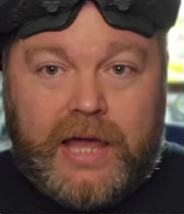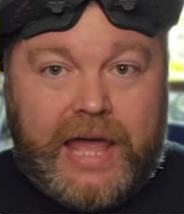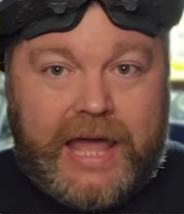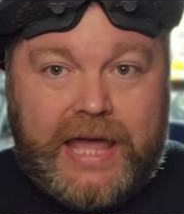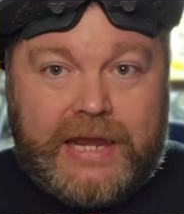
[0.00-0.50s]

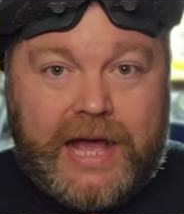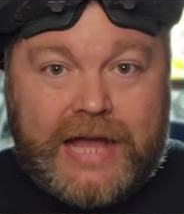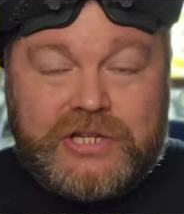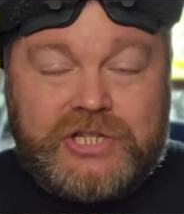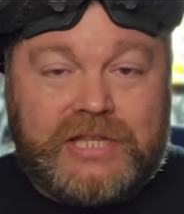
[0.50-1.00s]
And
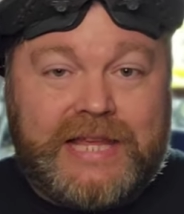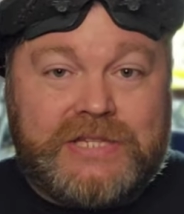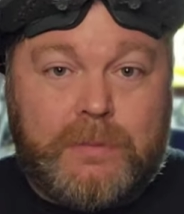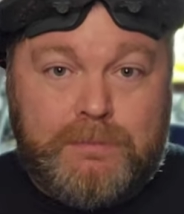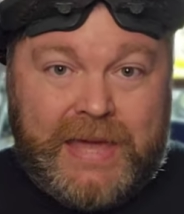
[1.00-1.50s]
I just think
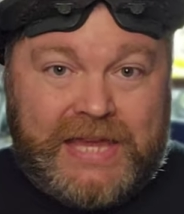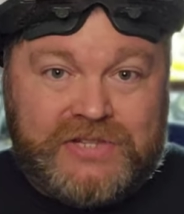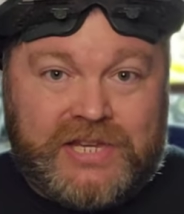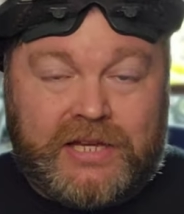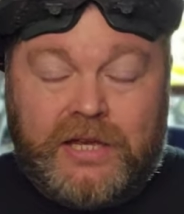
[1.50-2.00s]
that's
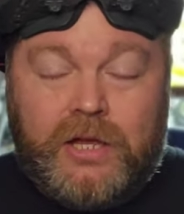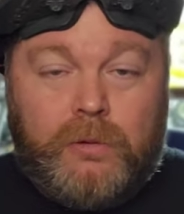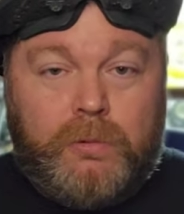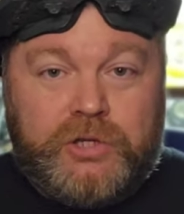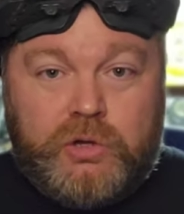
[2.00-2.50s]
amazing.
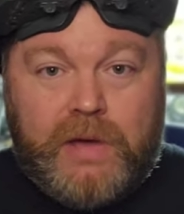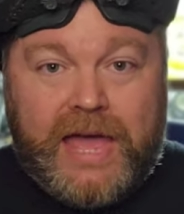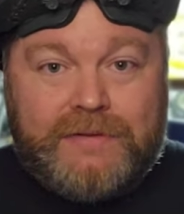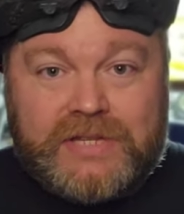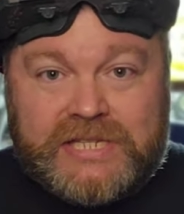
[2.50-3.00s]
When you
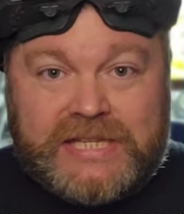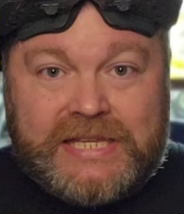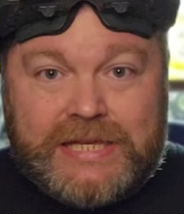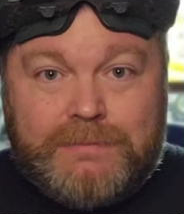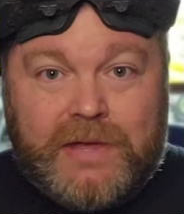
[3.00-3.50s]
have a
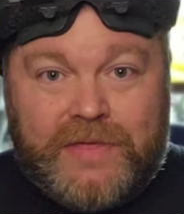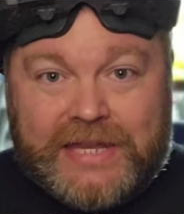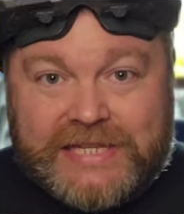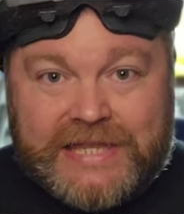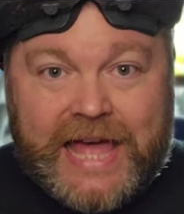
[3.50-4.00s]
team that
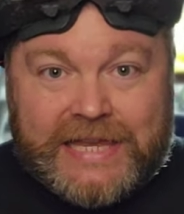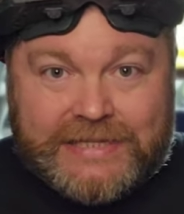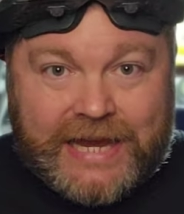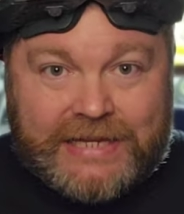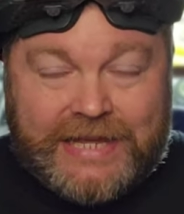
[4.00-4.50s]
is that
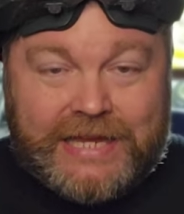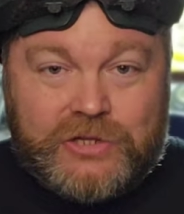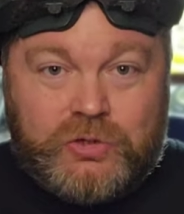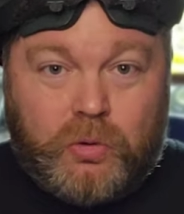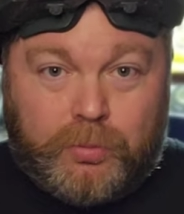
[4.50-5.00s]

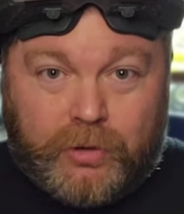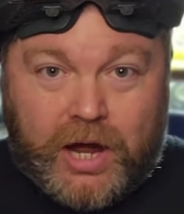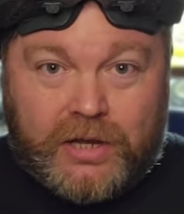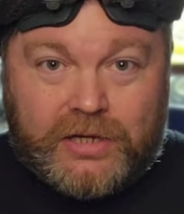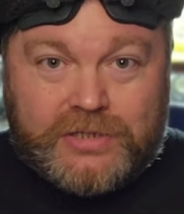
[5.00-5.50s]
dedicated to a
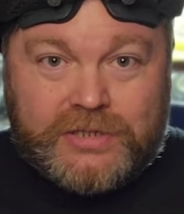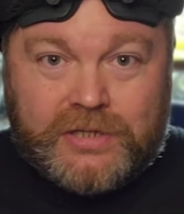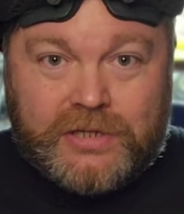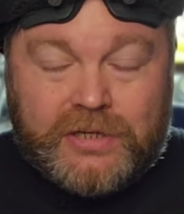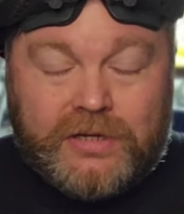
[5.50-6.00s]
product,
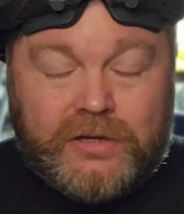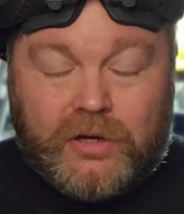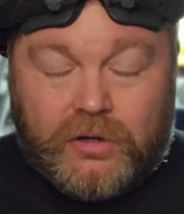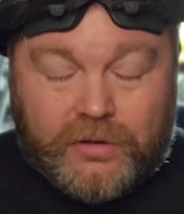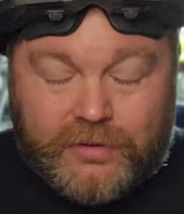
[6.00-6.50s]

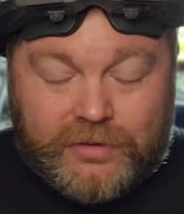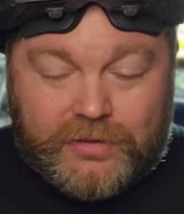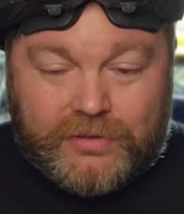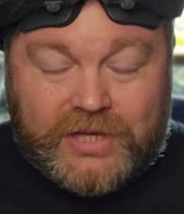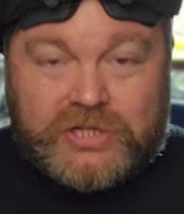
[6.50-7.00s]

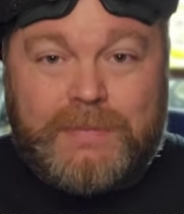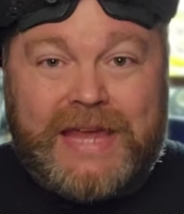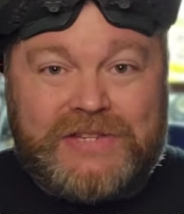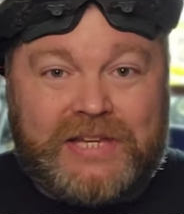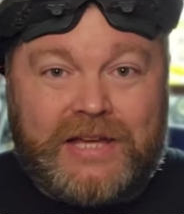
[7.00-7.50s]
it's
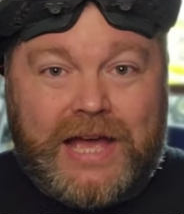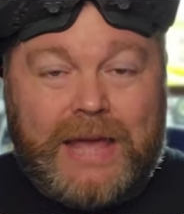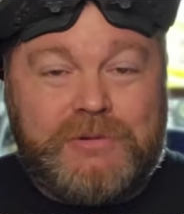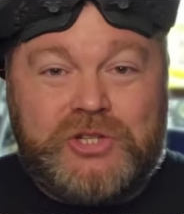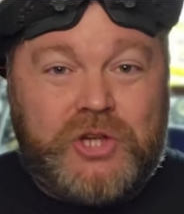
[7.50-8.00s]
amazing. I
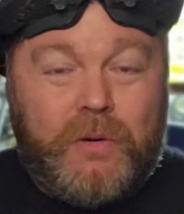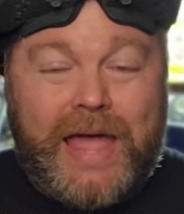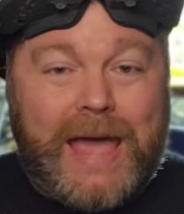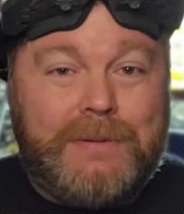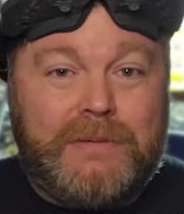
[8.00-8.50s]
am so
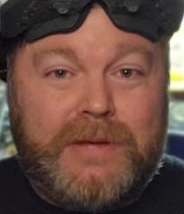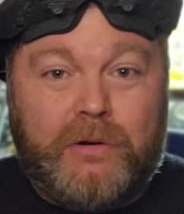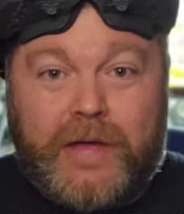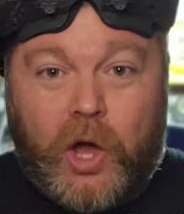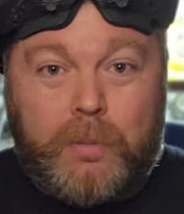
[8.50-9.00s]
happy to be
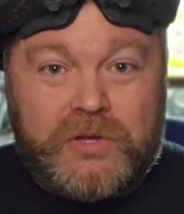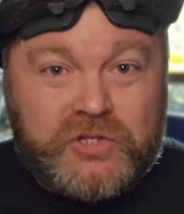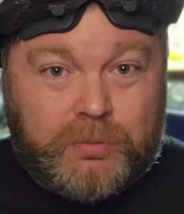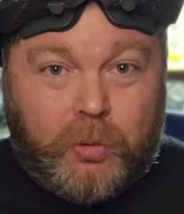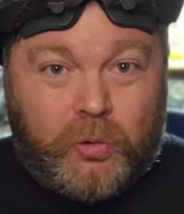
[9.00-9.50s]
able to help and
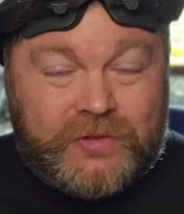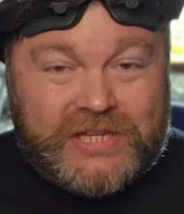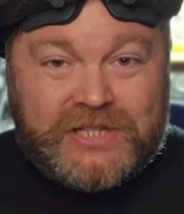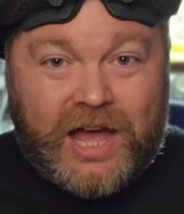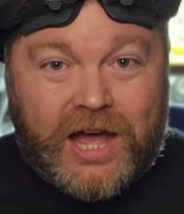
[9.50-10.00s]
support
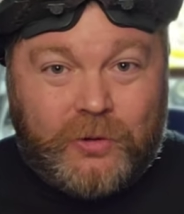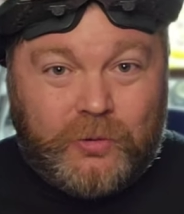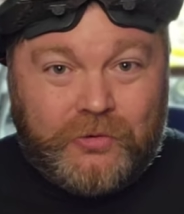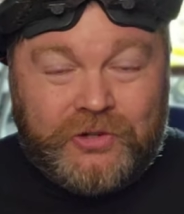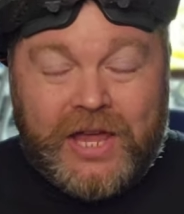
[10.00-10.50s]
these
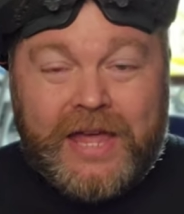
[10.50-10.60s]
goggles.